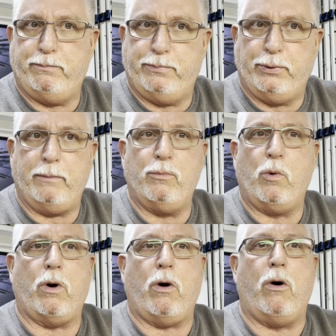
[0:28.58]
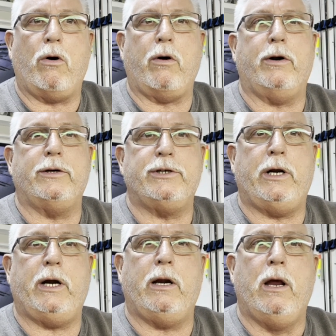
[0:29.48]
put more orange
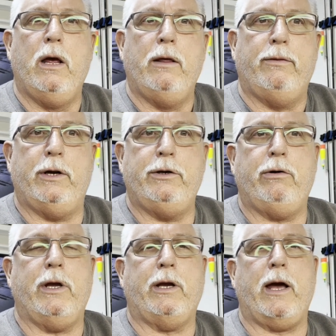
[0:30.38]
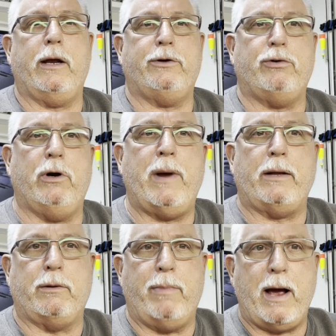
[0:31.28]
in it, then you can kind of trim
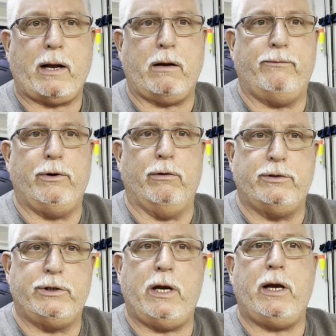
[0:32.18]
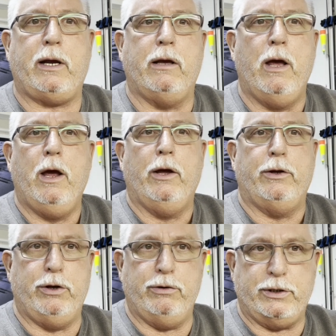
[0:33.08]
out the back of your jig
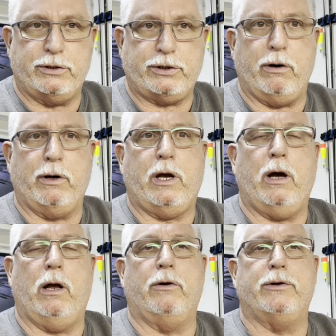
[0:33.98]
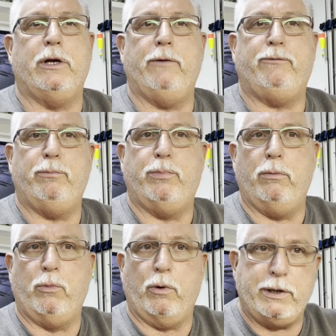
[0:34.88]
using certain colors. If you
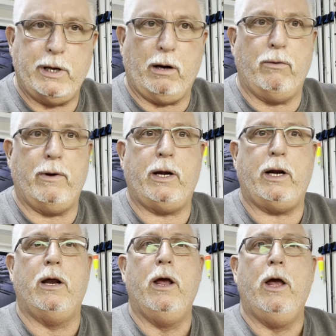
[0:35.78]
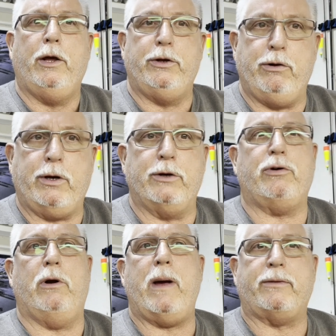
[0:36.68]
put more yellow in it, you can
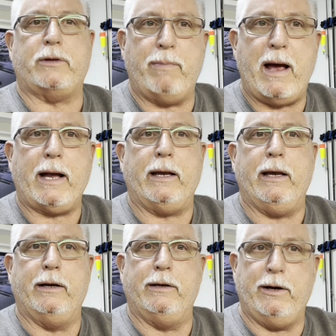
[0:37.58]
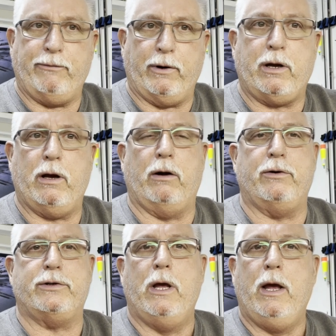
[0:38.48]
trim out the back in different
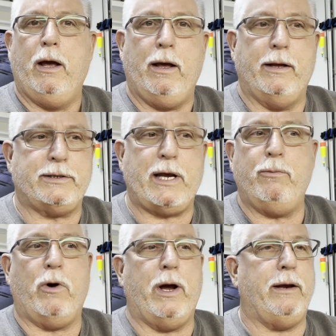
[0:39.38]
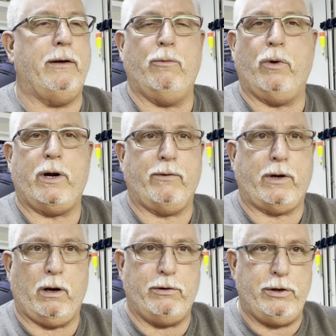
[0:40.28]
colors. The same way, whatever
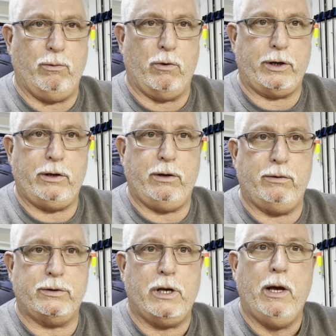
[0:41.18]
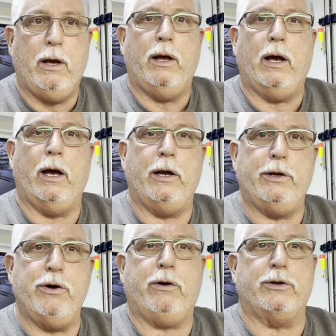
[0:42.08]
color you want to use, uh,
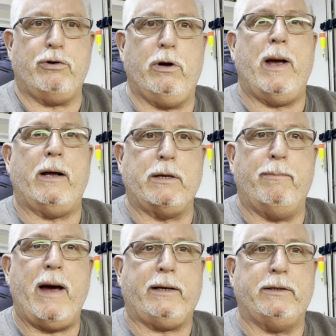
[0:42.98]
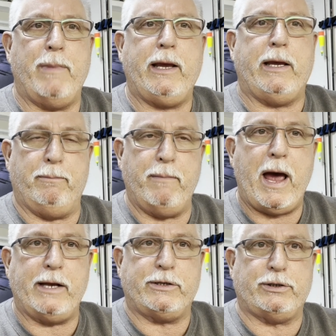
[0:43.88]
you can trim out the back to make it
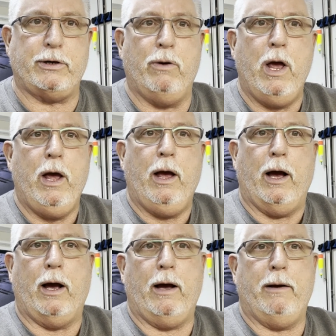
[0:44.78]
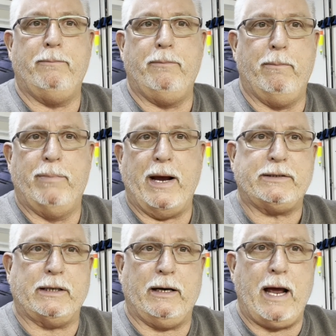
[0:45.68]
match. So uh,
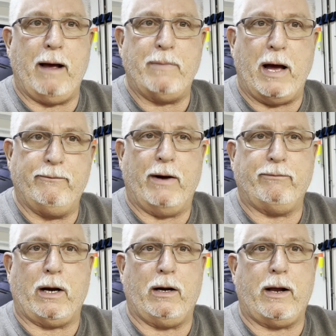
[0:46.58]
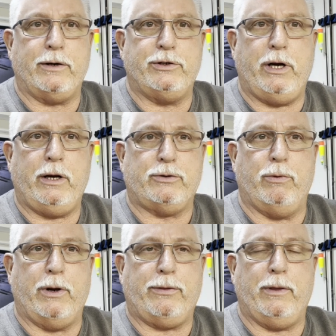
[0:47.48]
basically, i have got a lot of jigs
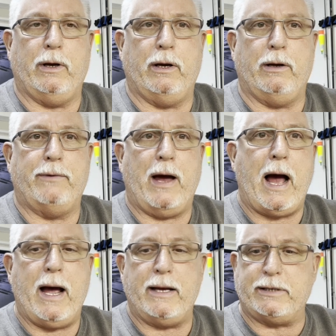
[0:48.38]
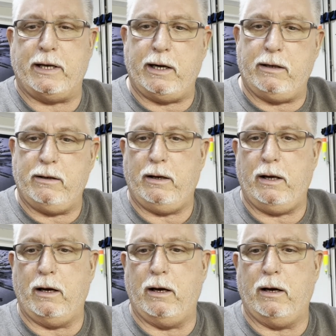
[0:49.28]
with uh, the eyes in it,
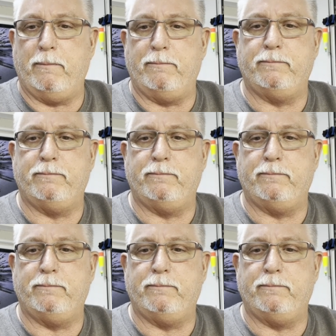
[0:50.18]
uh,